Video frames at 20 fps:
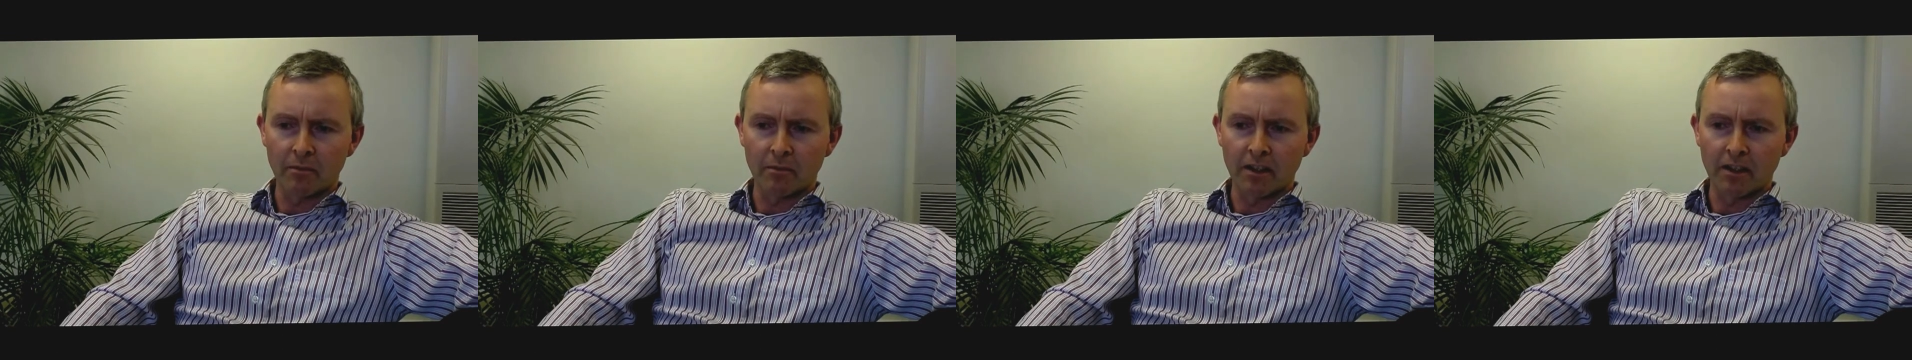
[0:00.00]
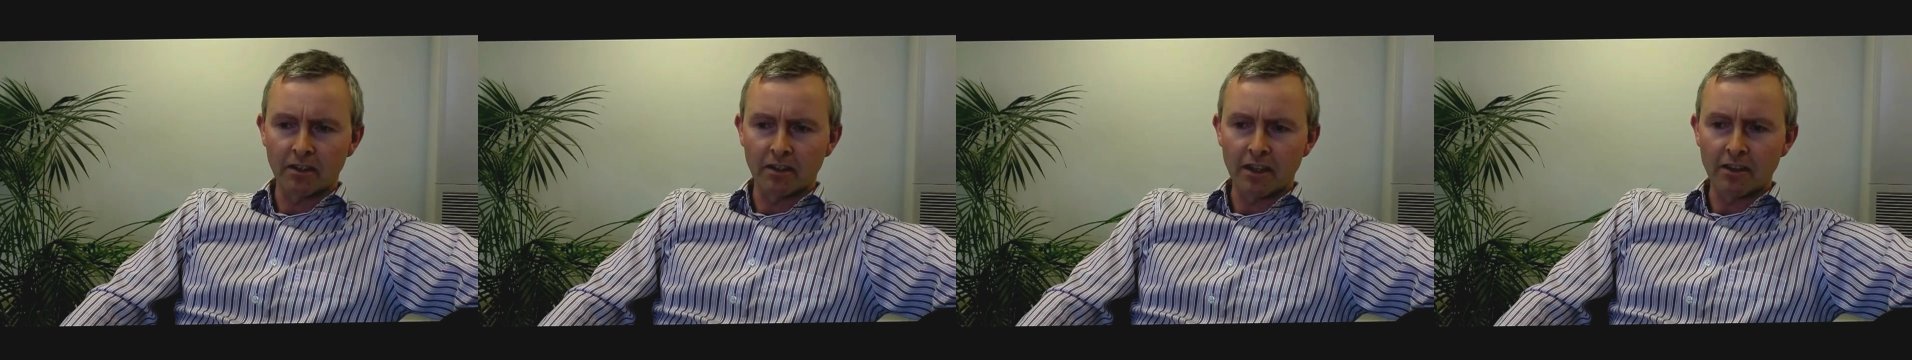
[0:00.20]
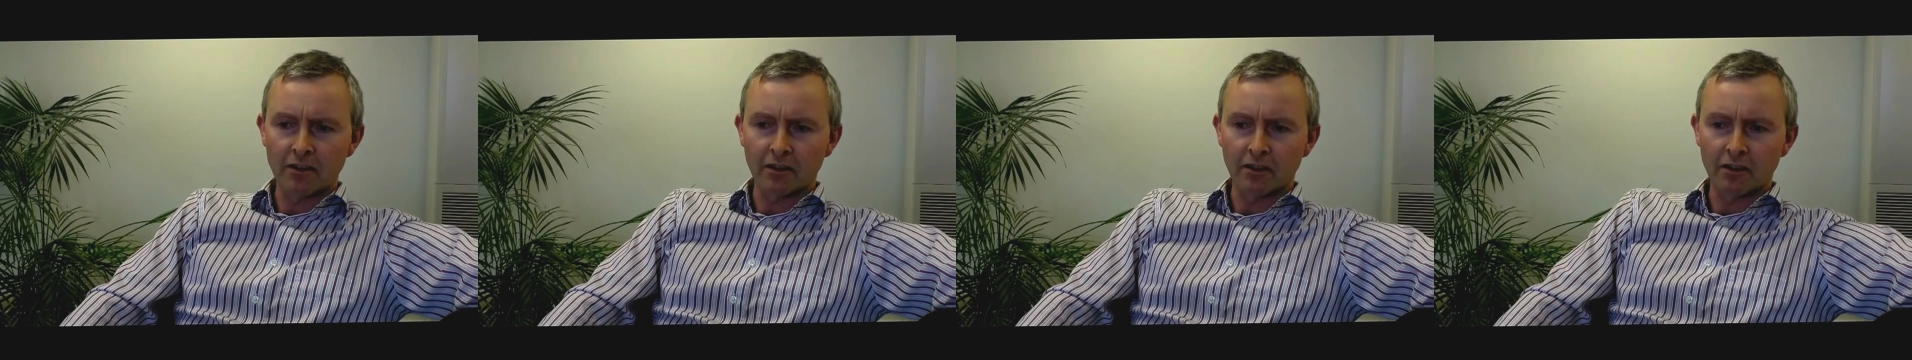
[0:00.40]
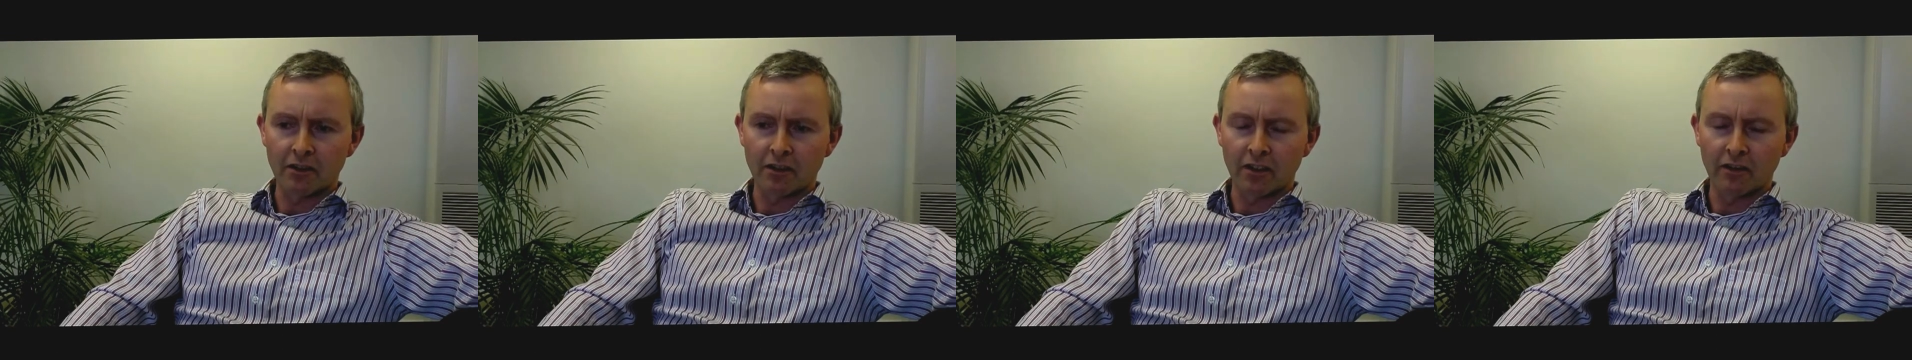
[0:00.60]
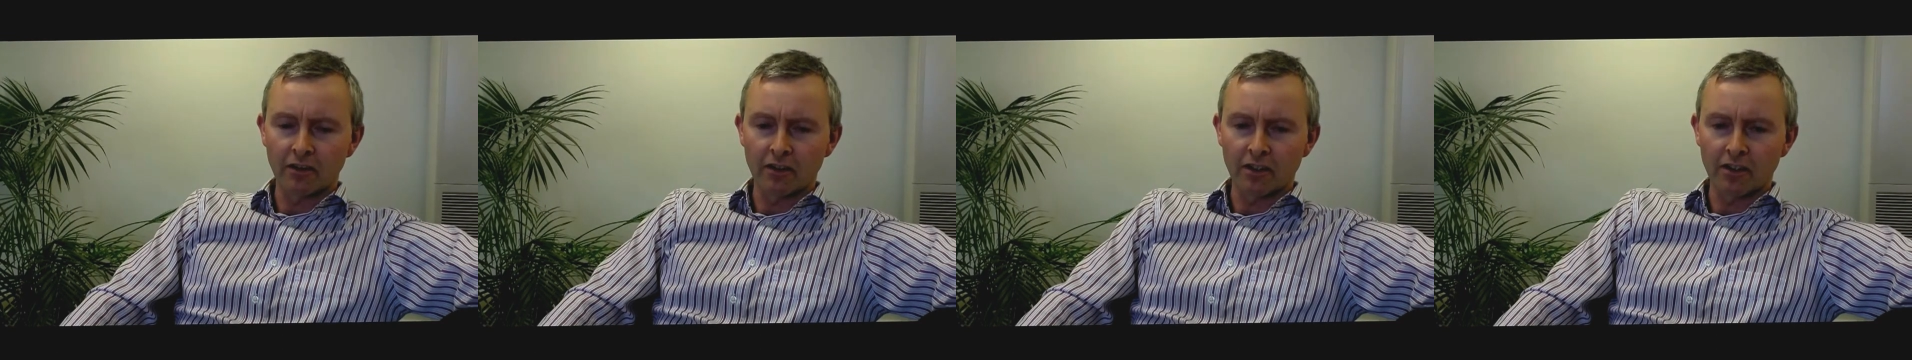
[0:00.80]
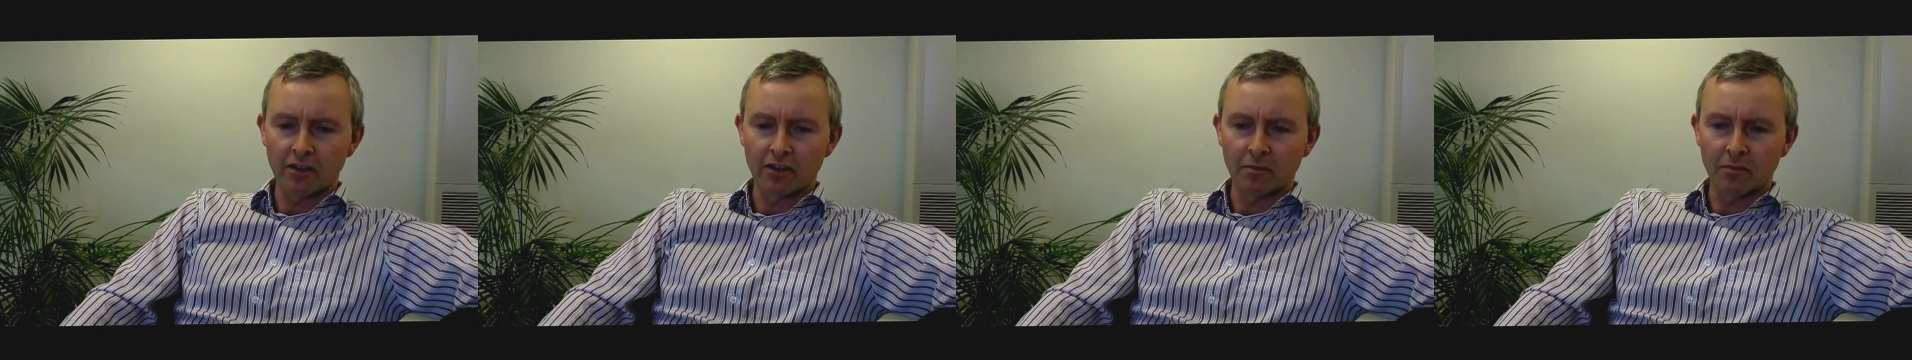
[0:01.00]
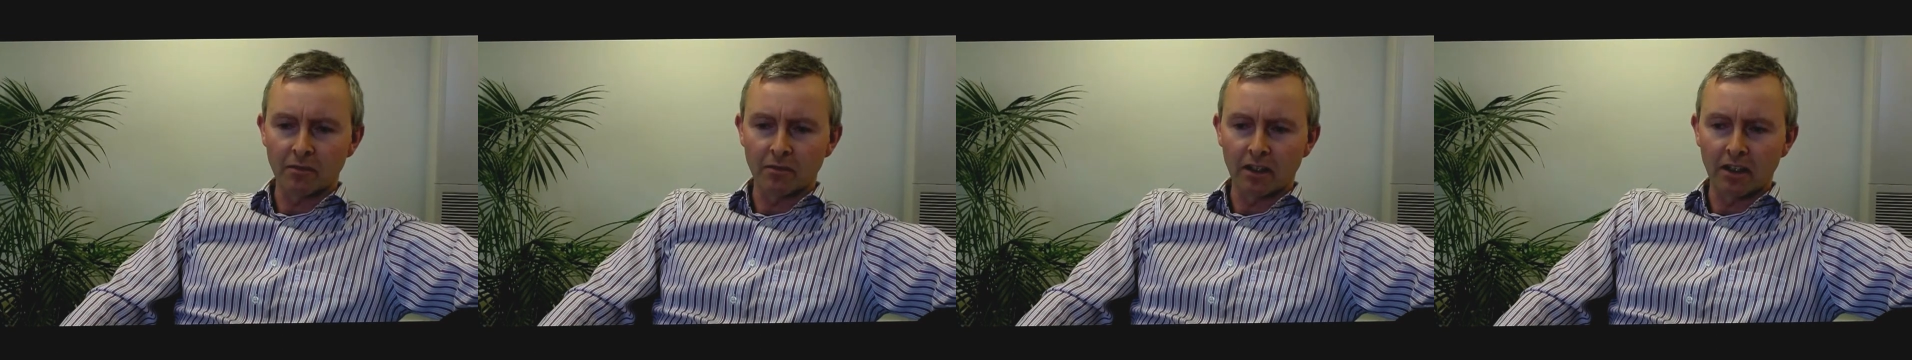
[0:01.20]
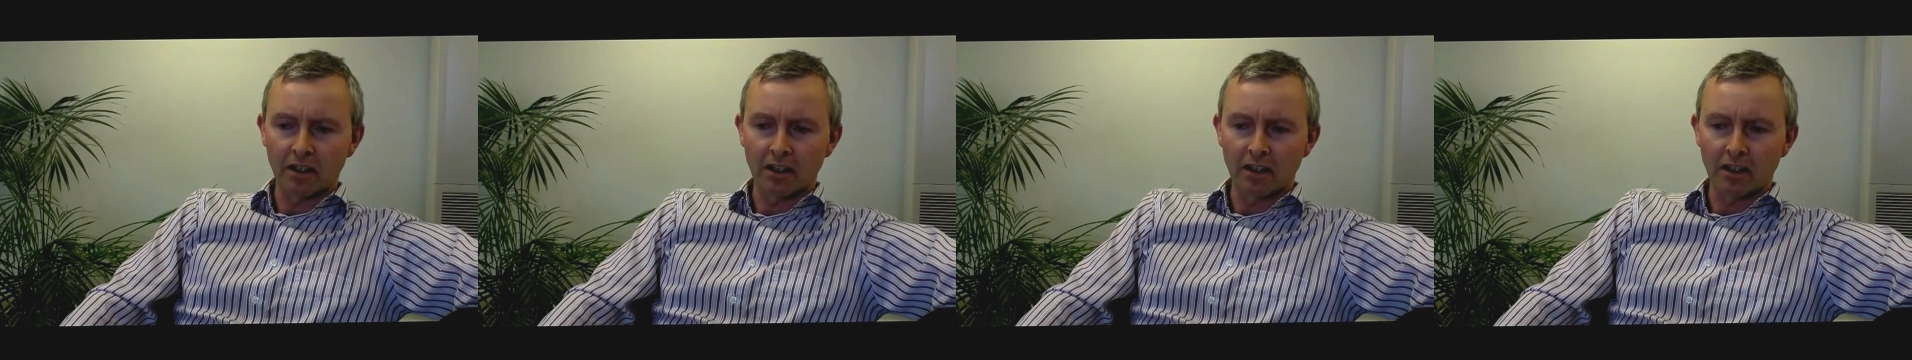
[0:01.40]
intense conservatism